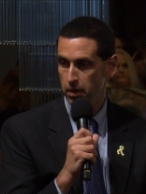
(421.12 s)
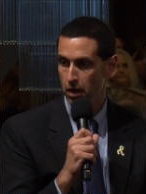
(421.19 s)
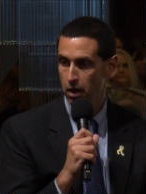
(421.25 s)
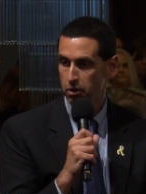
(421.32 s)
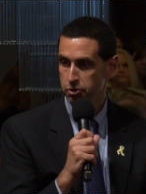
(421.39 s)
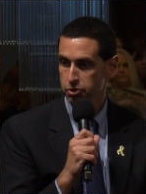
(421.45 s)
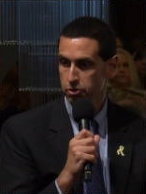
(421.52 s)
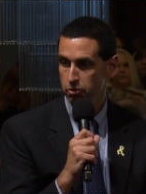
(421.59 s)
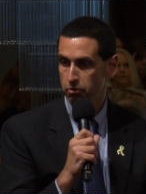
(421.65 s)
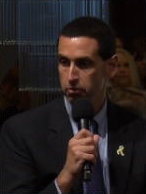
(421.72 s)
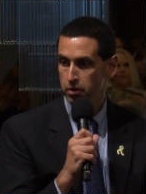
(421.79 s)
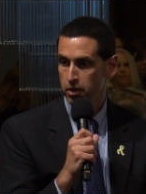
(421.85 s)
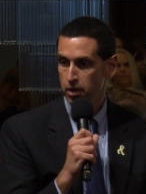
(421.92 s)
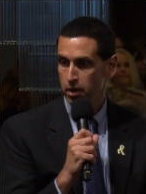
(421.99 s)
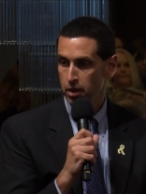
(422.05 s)
but also
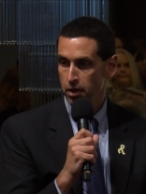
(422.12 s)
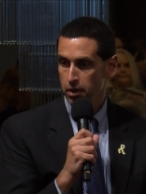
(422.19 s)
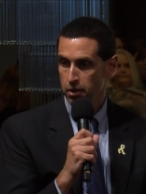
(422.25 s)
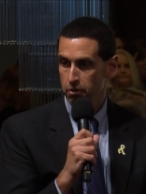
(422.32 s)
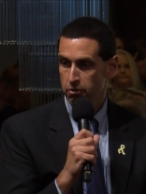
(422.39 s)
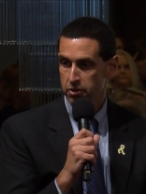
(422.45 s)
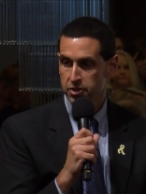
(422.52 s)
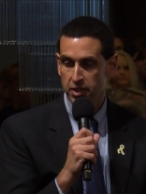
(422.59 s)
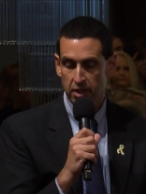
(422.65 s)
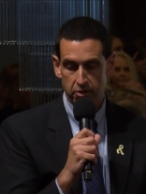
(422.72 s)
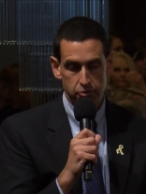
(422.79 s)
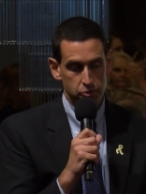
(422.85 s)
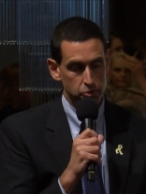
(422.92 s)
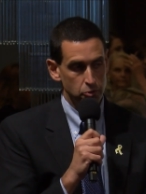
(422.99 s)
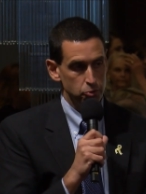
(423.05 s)
the
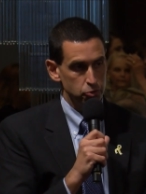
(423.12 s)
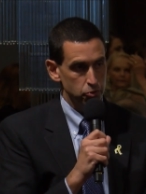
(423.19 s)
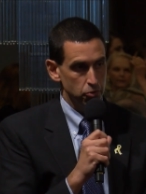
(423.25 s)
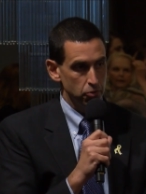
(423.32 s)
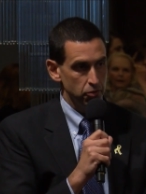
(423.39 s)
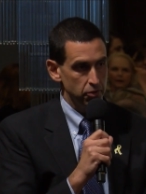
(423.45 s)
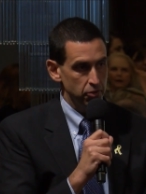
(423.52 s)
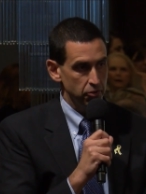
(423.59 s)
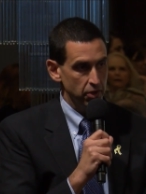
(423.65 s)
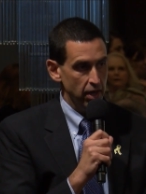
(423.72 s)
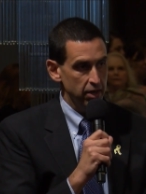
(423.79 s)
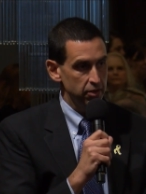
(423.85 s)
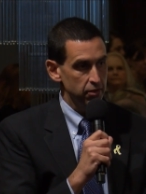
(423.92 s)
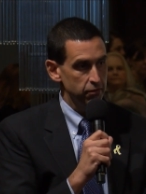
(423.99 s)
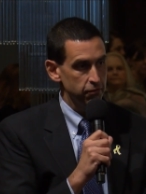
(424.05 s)
psychosocial,
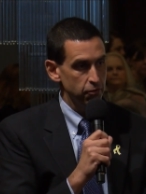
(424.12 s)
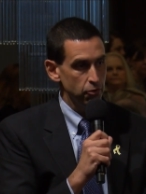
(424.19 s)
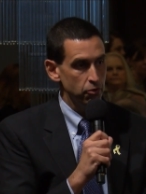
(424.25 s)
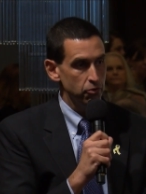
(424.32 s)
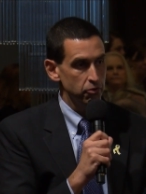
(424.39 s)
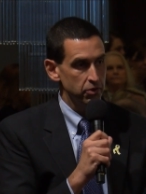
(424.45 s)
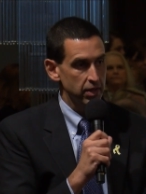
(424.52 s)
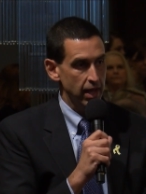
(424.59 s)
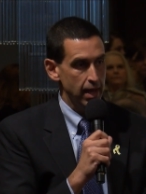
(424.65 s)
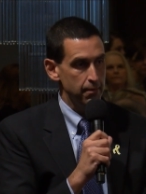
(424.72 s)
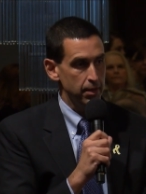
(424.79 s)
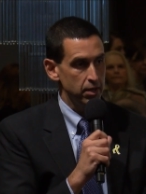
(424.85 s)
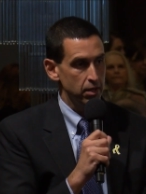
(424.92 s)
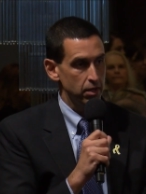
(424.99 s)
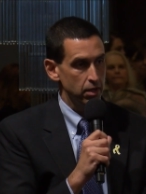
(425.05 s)
kind of the full
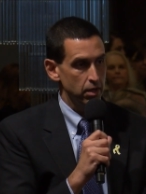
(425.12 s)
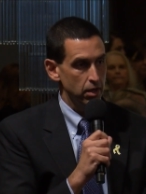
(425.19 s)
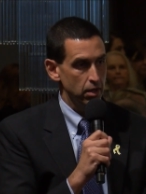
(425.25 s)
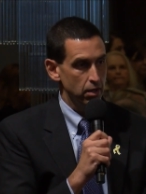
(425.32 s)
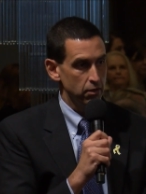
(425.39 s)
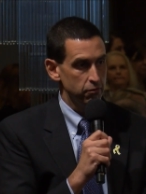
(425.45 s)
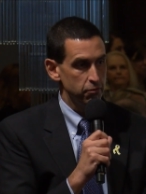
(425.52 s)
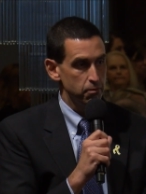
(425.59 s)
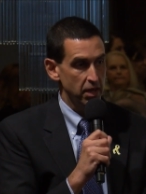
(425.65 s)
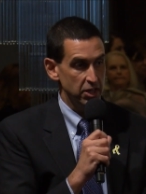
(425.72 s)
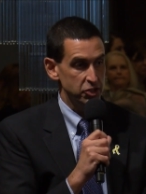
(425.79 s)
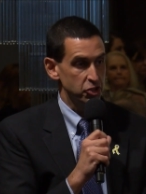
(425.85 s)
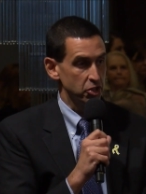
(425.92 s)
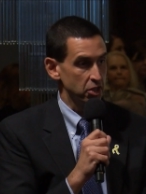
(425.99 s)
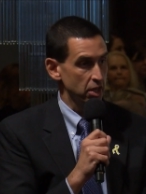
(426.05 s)
gamut of
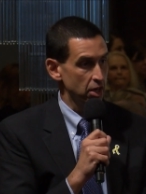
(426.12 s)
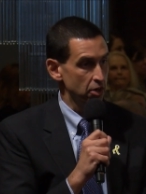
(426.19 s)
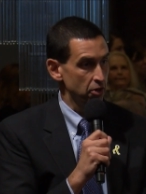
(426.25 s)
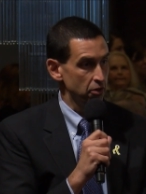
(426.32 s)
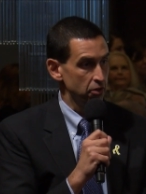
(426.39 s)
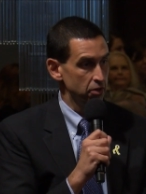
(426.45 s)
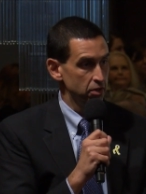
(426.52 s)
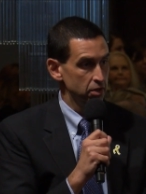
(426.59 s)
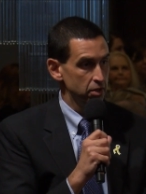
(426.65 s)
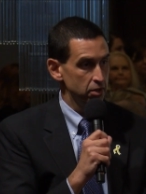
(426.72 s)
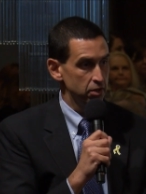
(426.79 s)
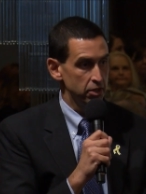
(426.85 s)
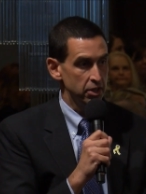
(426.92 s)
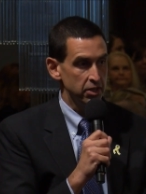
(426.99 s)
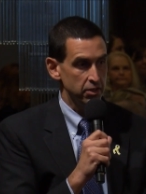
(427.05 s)
patient care,
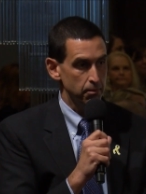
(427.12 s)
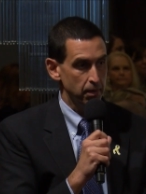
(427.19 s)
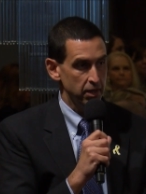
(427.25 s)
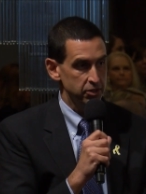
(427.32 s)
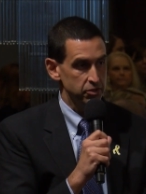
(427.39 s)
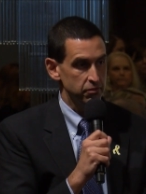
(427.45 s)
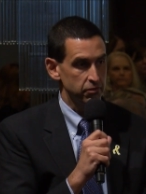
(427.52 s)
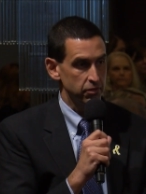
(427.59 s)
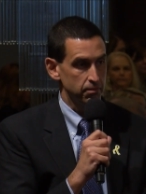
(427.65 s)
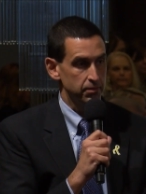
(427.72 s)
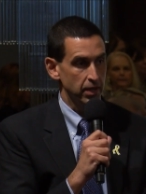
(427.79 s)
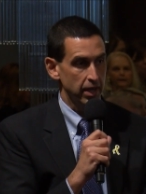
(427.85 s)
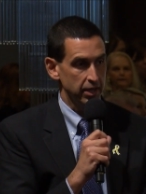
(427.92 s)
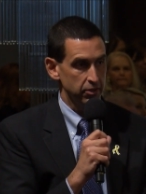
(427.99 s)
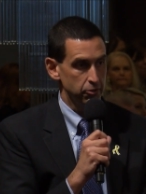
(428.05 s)
leading the patient from
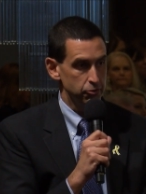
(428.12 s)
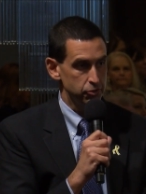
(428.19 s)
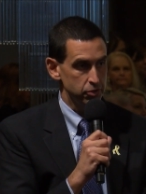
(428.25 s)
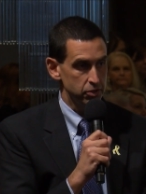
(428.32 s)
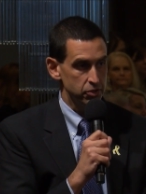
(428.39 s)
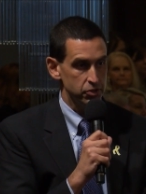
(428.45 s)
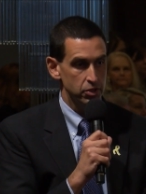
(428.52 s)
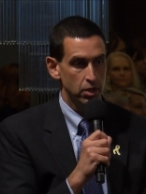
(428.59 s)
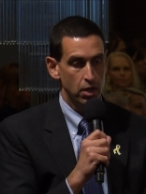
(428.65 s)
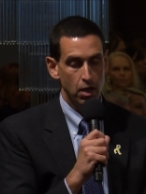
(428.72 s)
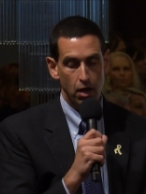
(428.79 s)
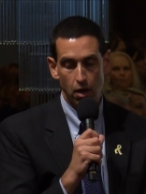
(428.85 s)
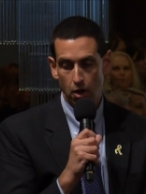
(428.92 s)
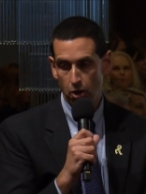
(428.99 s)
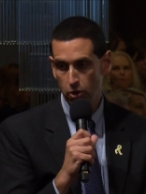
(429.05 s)
diagnosis
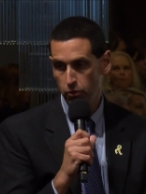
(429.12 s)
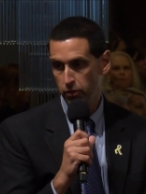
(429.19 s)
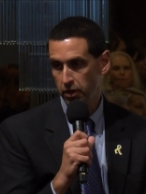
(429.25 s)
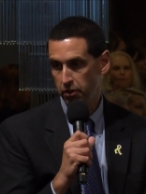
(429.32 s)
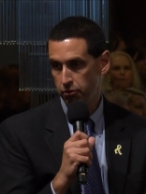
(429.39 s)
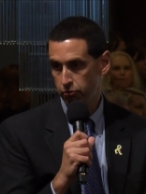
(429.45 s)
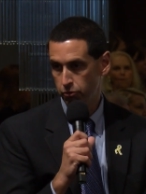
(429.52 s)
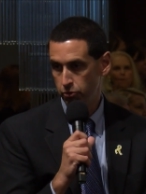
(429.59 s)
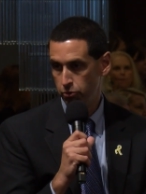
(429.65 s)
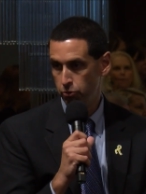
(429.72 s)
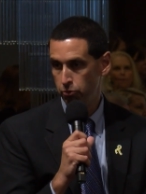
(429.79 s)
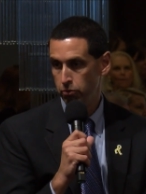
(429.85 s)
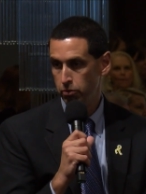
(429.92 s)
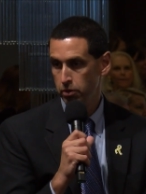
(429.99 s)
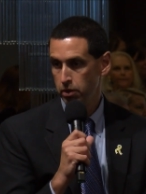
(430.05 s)
all the way
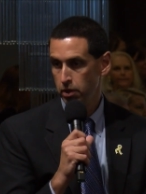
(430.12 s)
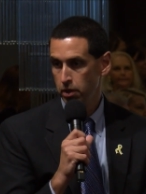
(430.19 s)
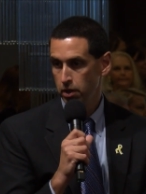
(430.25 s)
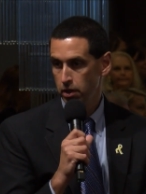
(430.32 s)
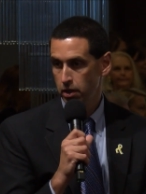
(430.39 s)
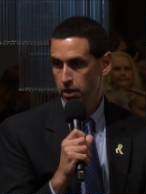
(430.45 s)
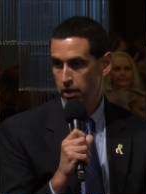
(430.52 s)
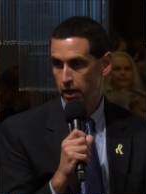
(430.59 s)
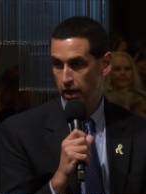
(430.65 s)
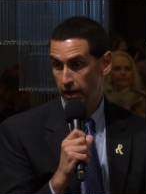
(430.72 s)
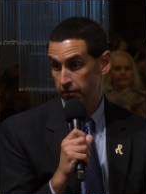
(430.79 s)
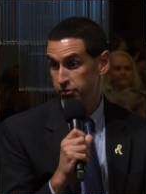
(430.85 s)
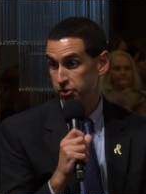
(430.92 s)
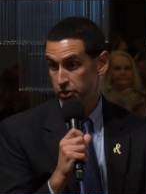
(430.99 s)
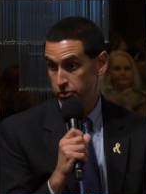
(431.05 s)
through,
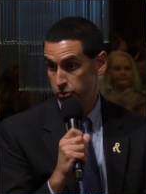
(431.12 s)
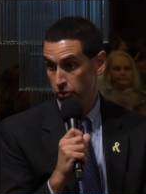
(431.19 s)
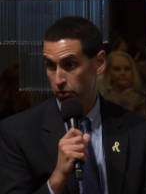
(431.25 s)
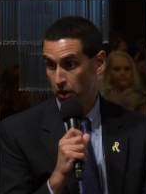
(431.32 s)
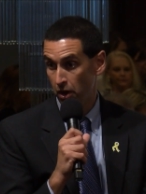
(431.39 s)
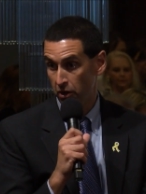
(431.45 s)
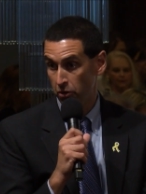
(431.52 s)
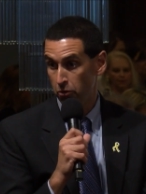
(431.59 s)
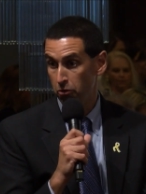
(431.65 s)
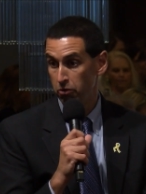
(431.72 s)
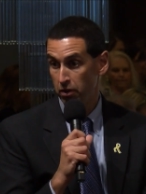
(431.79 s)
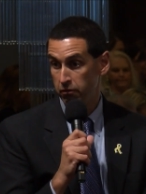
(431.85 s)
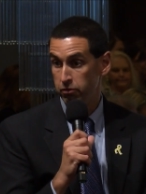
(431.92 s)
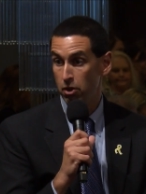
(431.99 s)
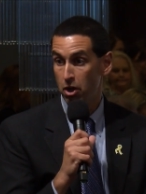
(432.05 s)
obviously, to our
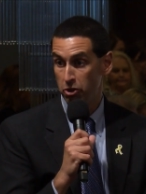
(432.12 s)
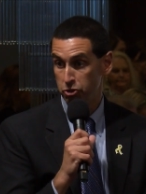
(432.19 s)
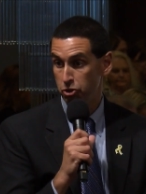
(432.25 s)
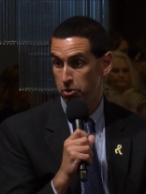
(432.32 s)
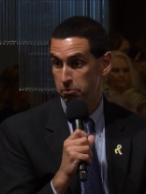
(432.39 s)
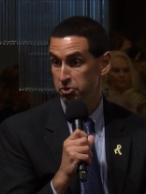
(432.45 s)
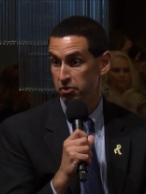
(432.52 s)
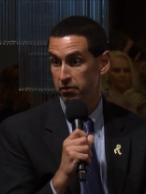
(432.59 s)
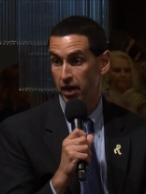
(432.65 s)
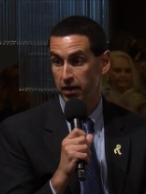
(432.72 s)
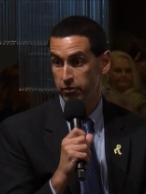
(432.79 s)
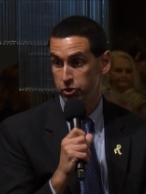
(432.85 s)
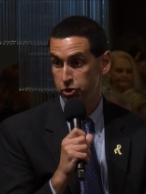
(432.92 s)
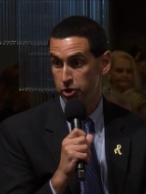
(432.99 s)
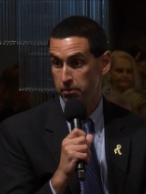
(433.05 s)
goal of long-term
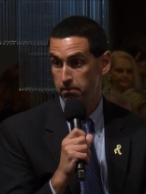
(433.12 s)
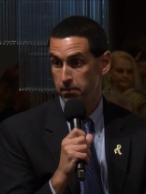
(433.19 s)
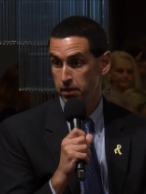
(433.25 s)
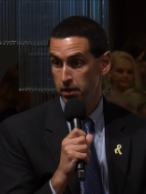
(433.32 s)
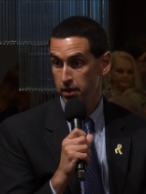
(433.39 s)
survivorship.